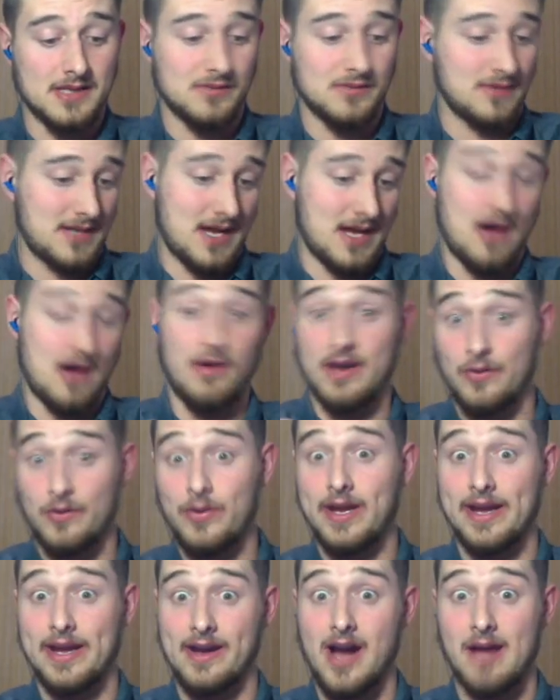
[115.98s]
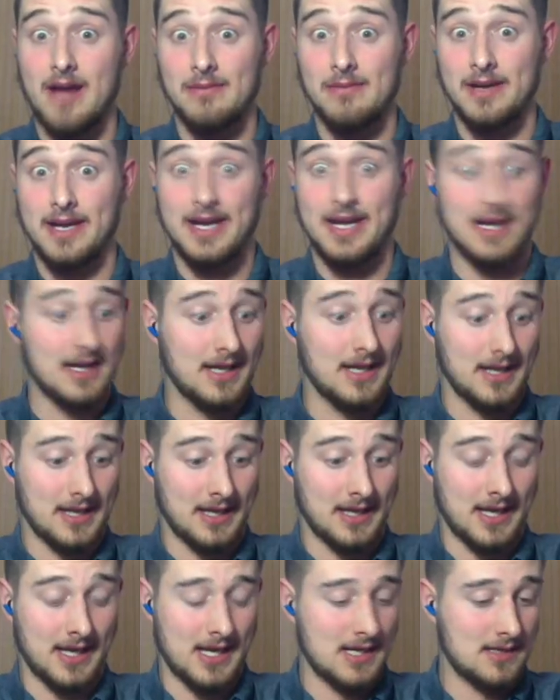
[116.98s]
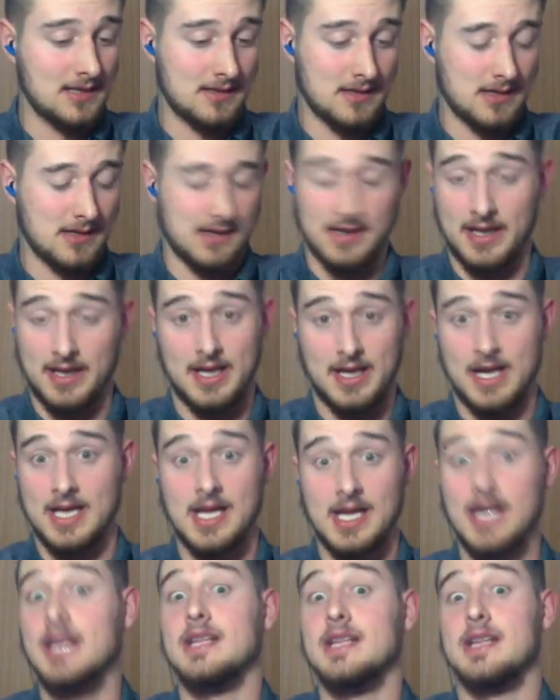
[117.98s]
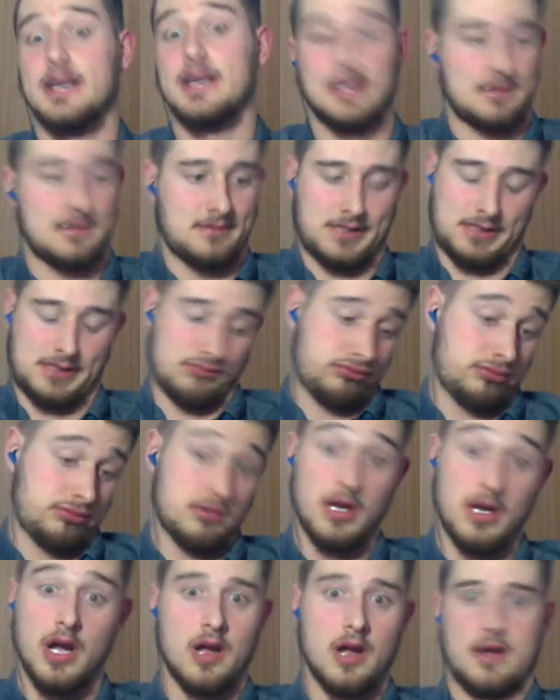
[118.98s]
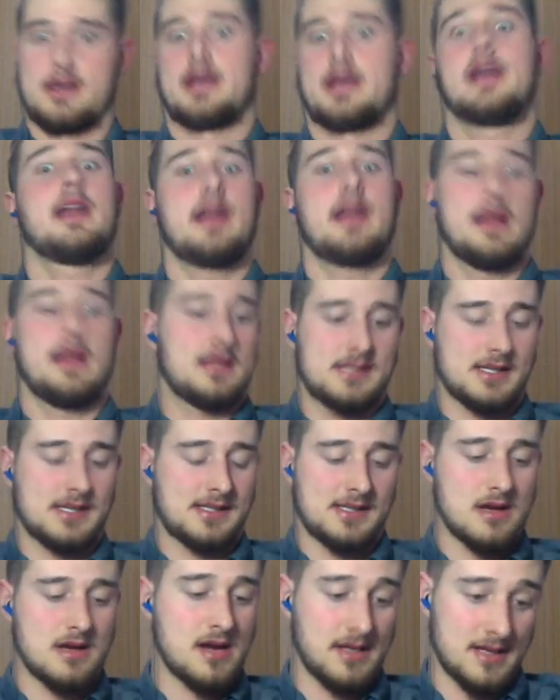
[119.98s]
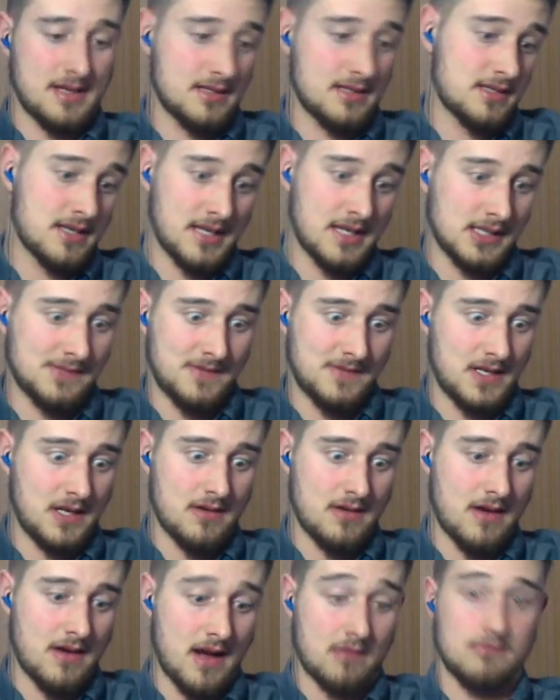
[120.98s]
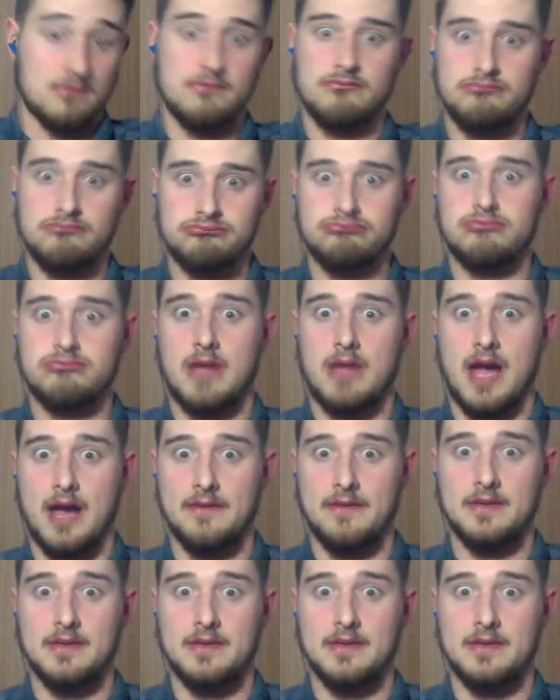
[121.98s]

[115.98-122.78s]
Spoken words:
one now, and if we get Goblin Gang again, it's a sign that the next video I have